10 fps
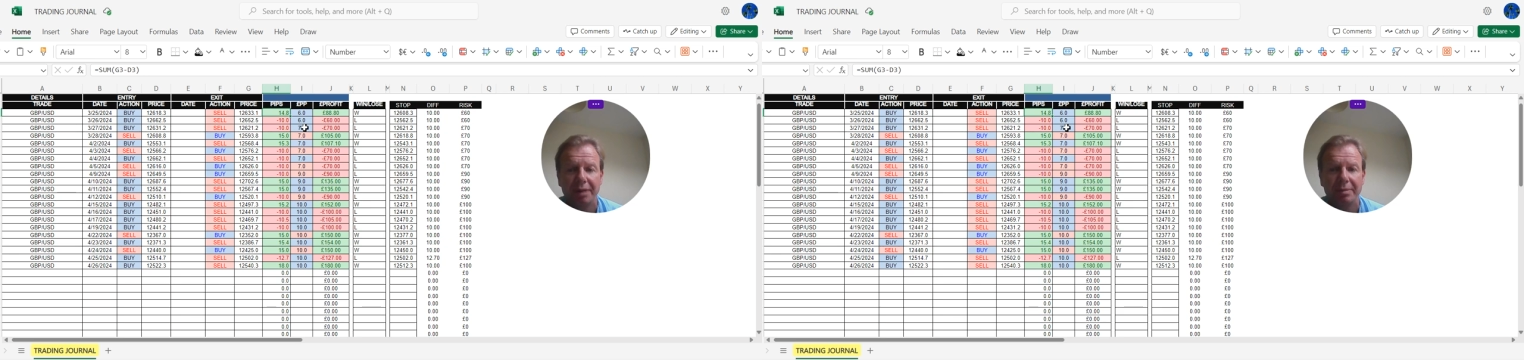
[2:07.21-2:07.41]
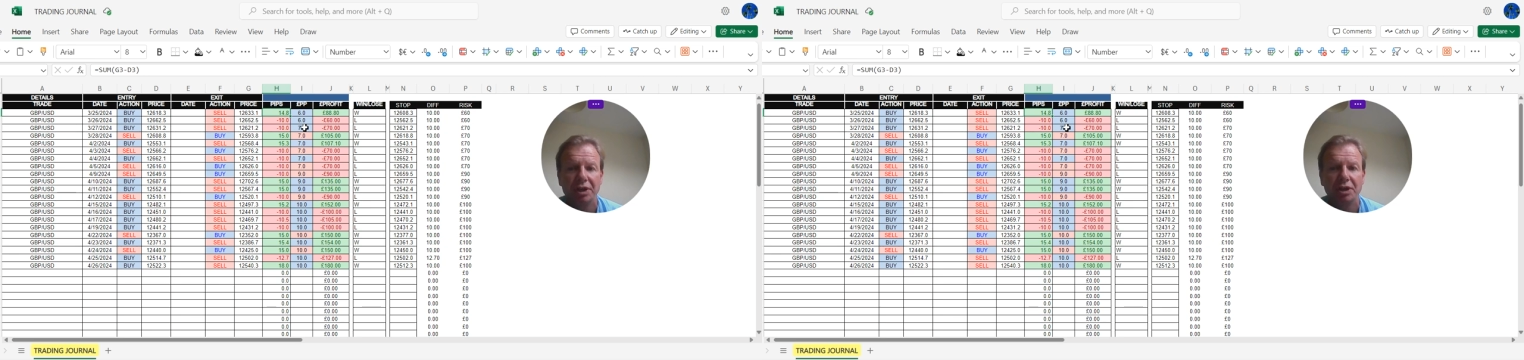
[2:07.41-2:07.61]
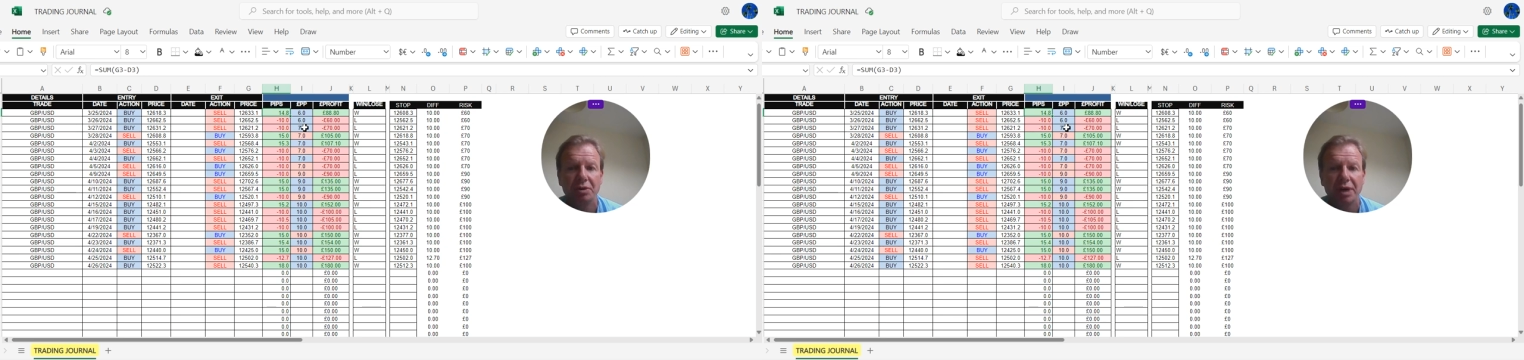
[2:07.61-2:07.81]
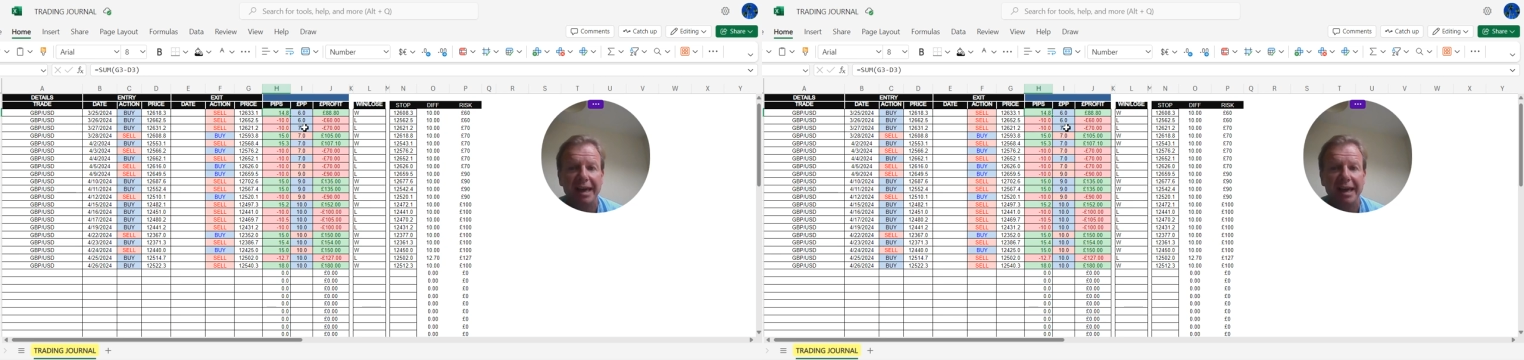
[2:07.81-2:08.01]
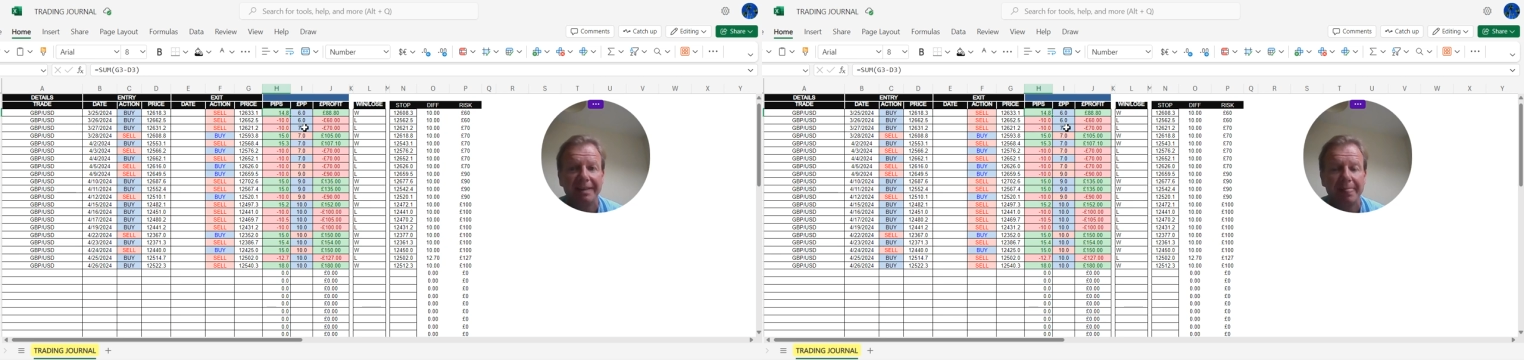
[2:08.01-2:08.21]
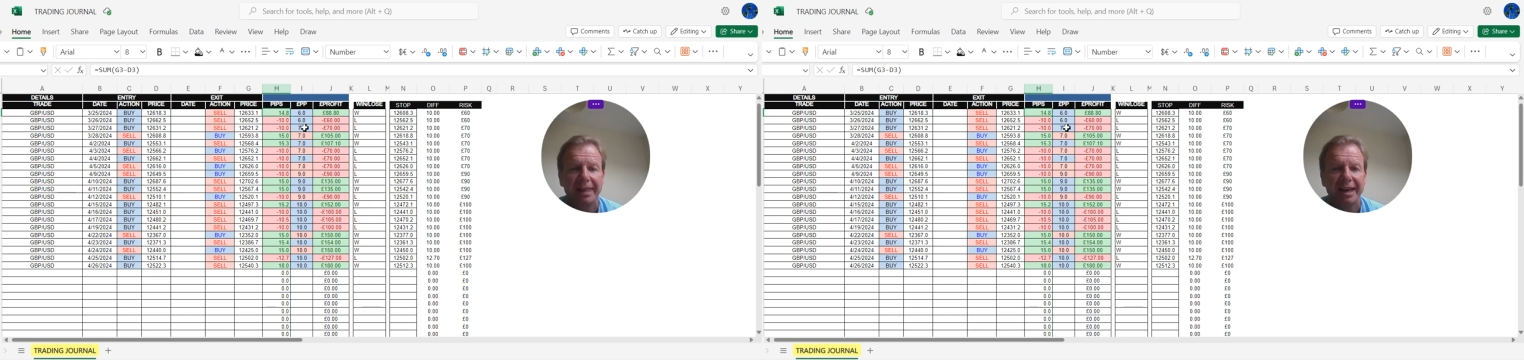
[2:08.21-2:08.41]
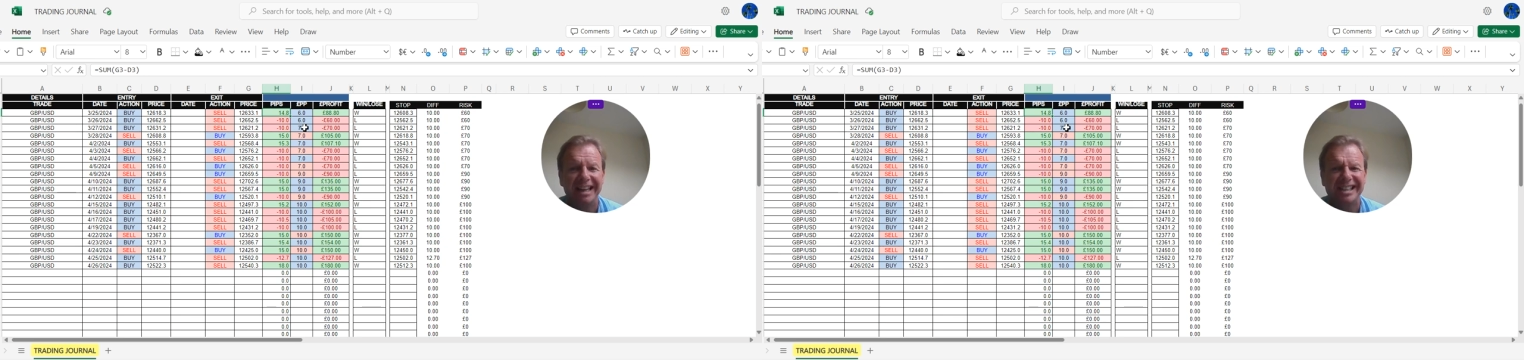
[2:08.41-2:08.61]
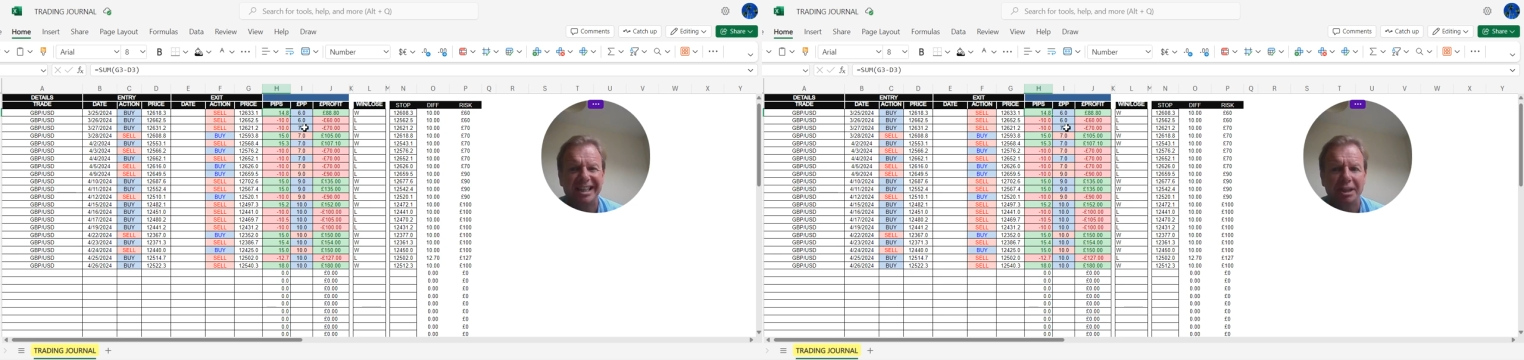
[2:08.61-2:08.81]
I'm in the UK,
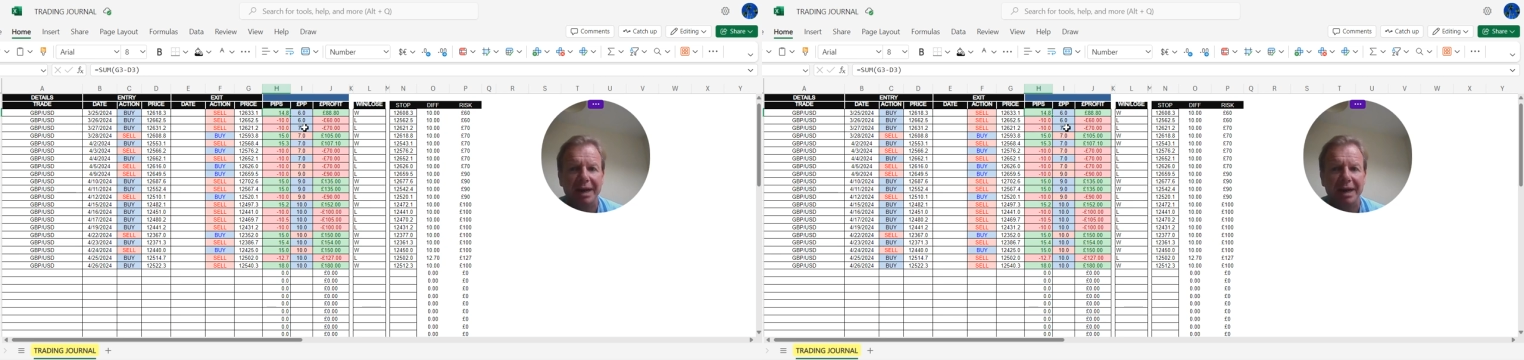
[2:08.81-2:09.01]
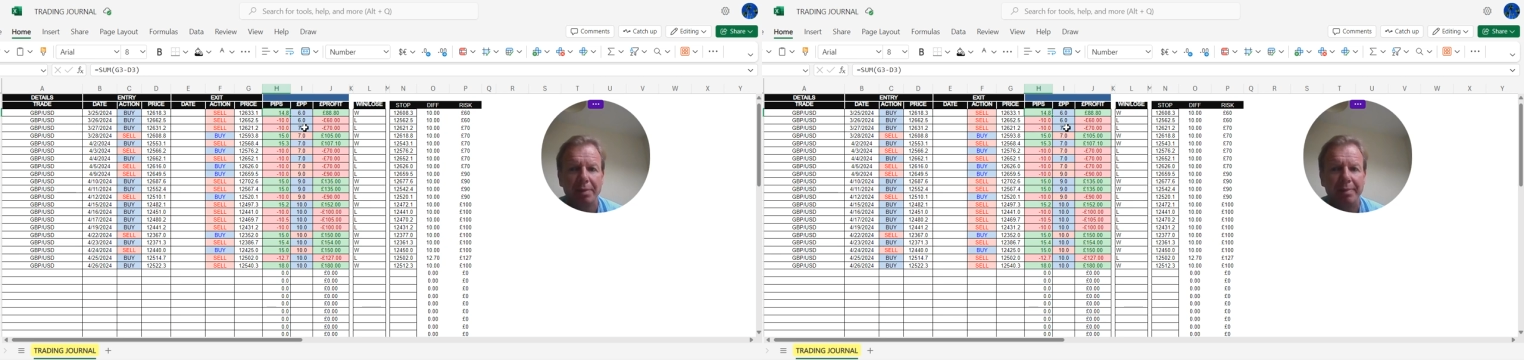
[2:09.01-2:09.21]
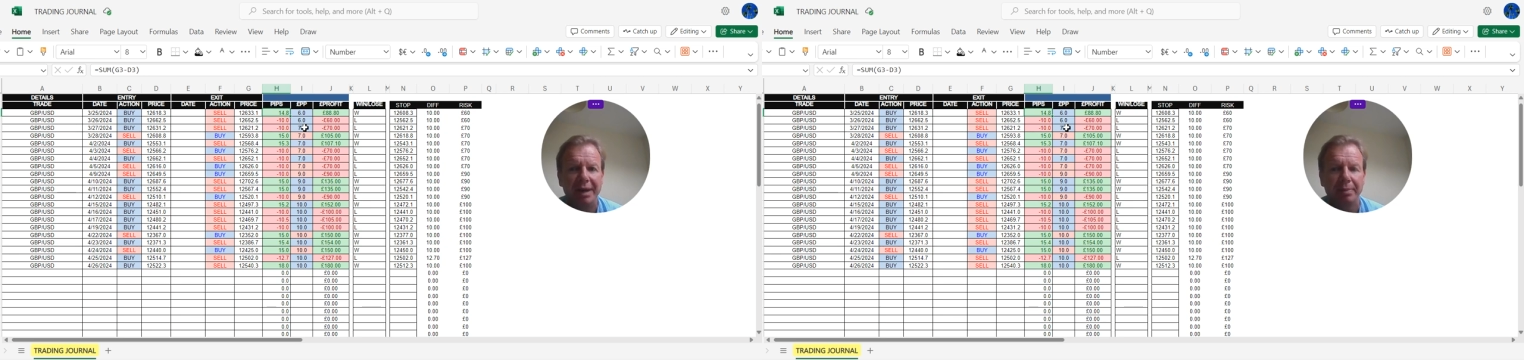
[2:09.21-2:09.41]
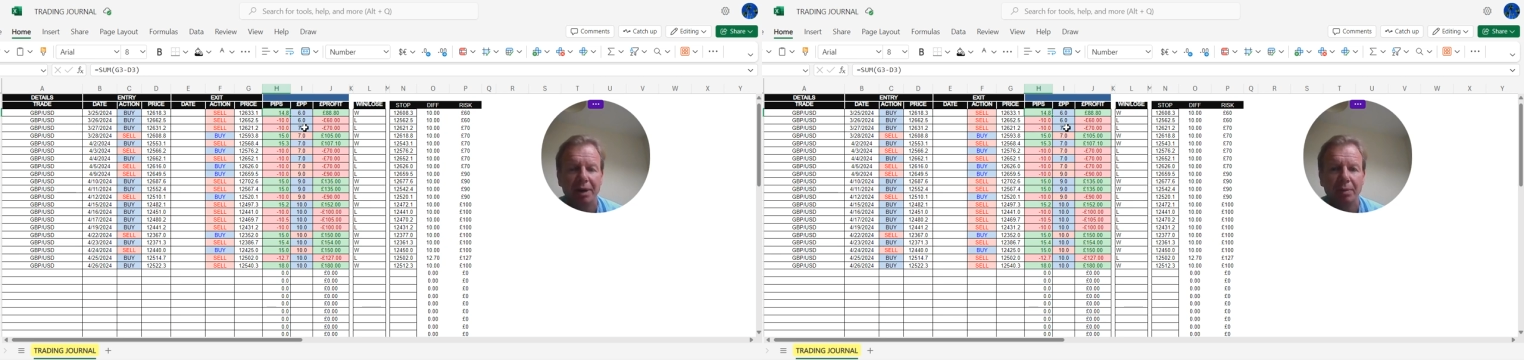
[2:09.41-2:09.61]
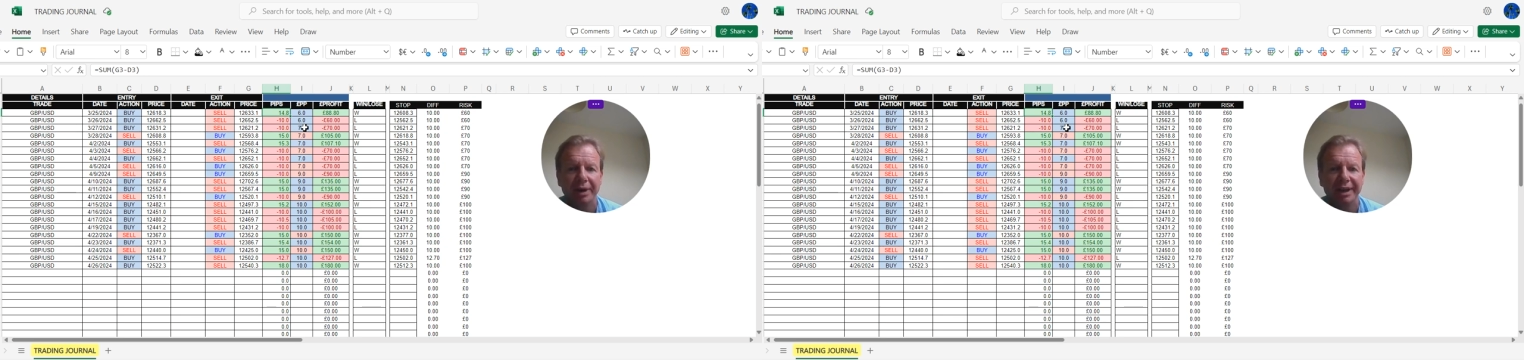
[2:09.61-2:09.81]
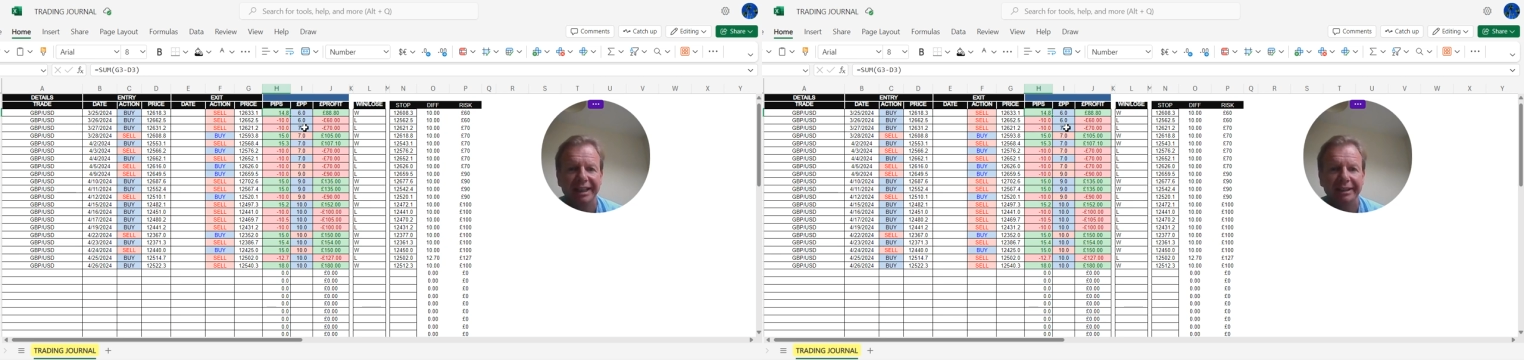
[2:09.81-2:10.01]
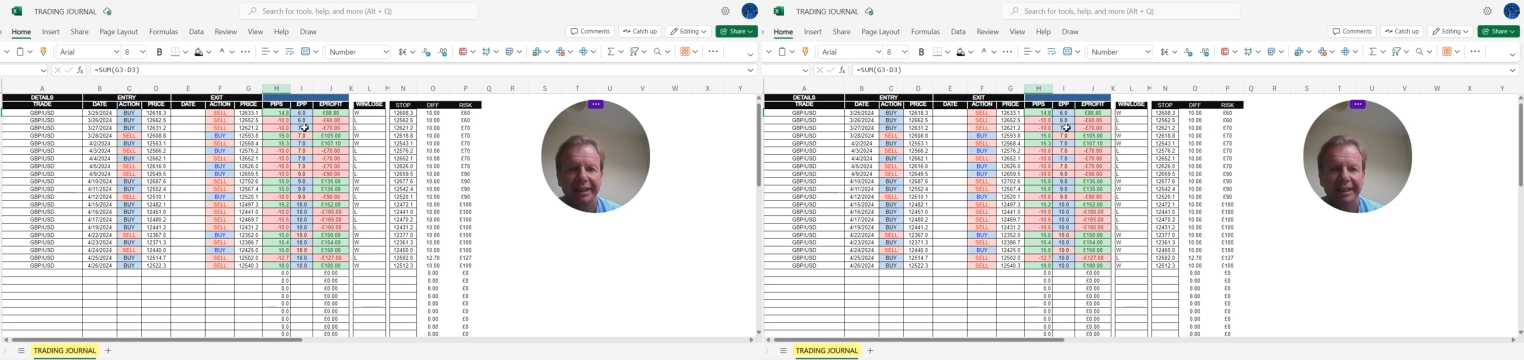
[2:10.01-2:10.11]
and it's actually pound per pip I work in.